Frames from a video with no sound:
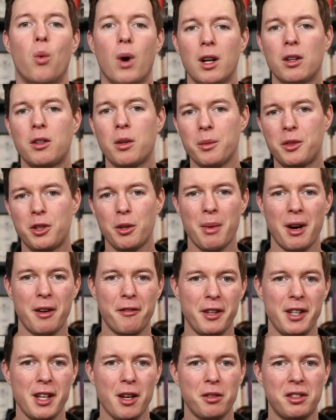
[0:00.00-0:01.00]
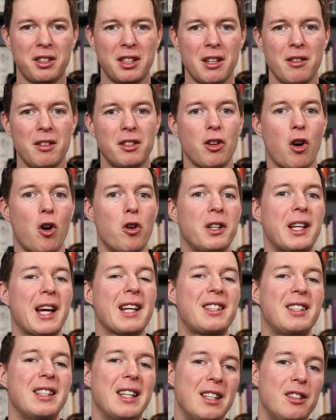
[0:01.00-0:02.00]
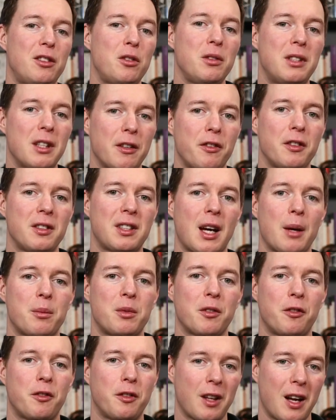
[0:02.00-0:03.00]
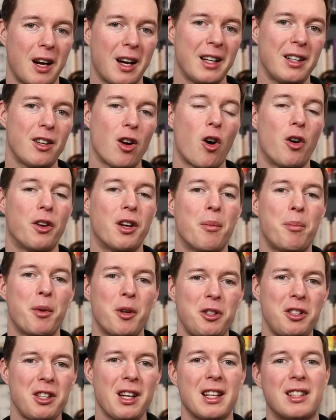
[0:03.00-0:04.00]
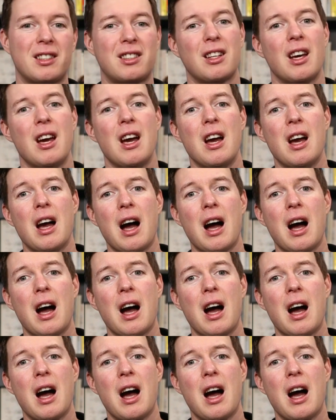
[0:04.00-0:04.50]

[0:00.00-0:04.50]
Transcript: Welcome to my video series on getting into different types of flying on a budget.